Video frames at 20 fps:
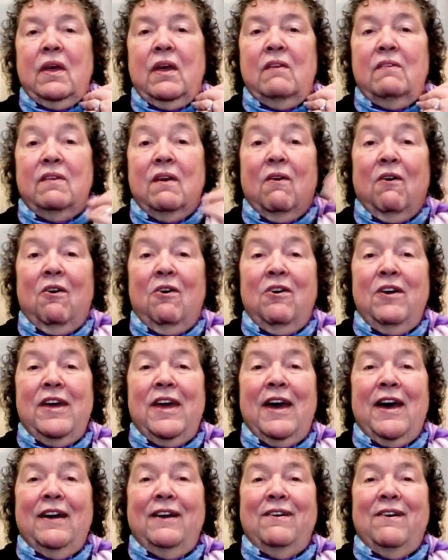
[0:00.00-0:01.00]
and say, oh,
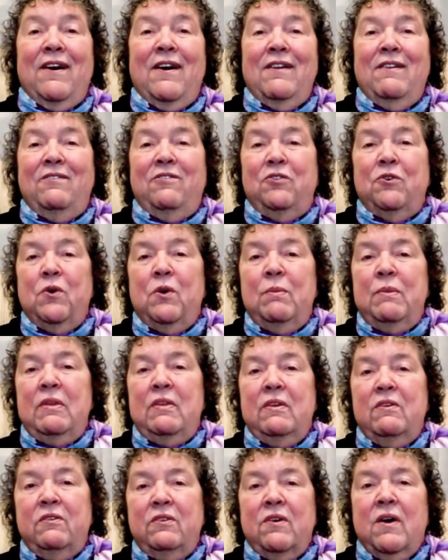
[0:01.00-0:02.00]
yeah, God is showing
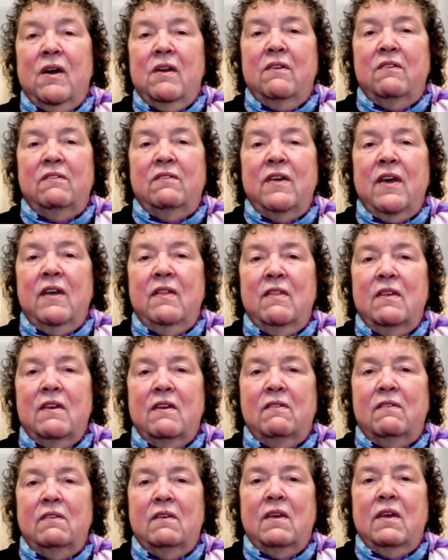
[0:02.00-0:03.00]
me this, God is saying
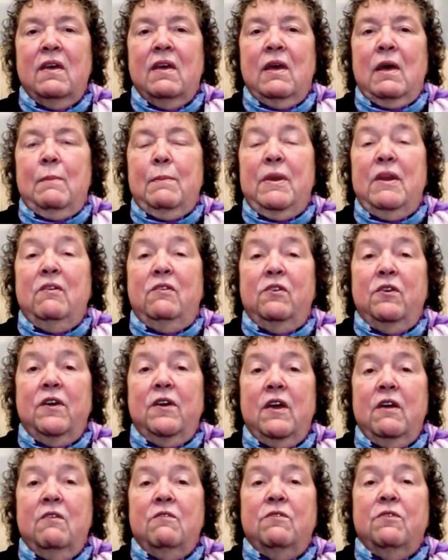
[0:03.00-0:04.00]
this, but He's
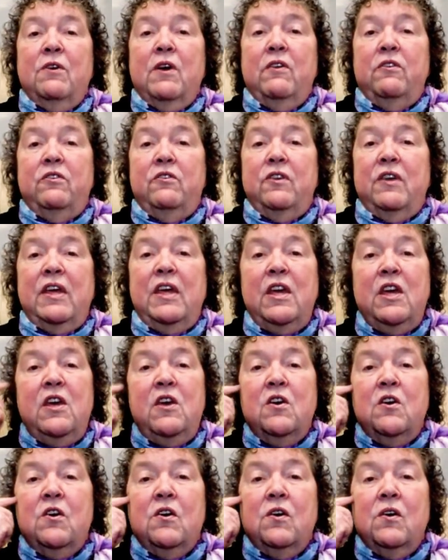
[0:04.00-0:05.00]
looking for us to
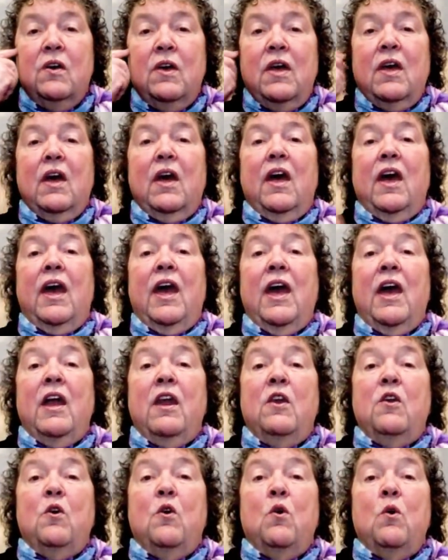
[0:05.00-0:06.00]
hear
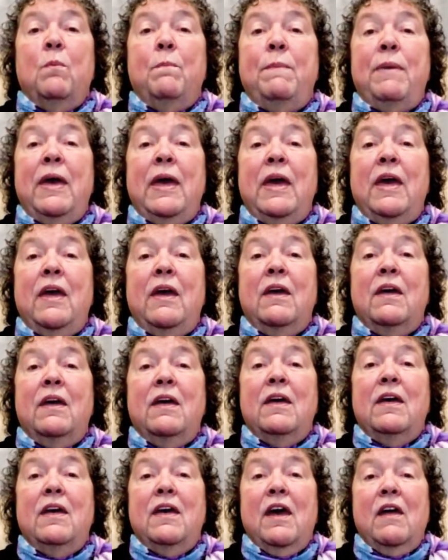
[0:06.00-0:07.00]
and obey.
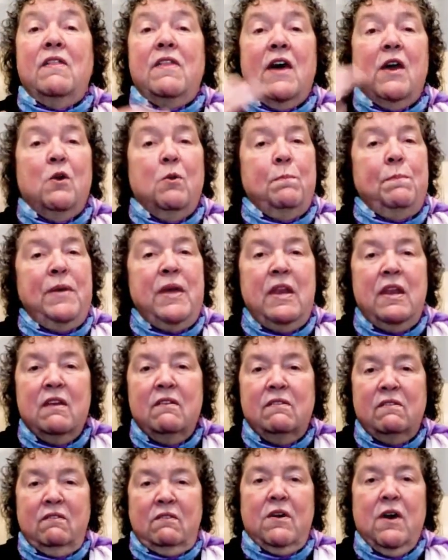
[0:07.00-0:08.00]
And that
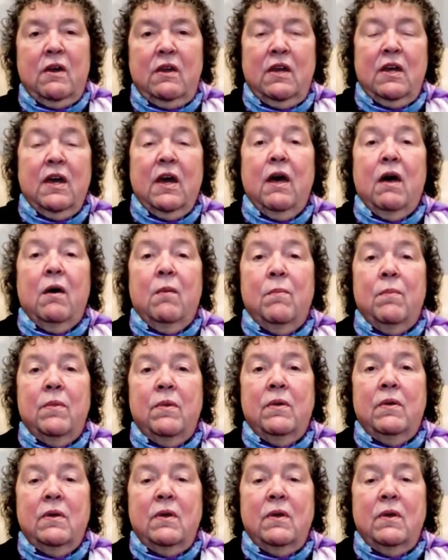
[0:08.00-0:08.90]
obedience has got to come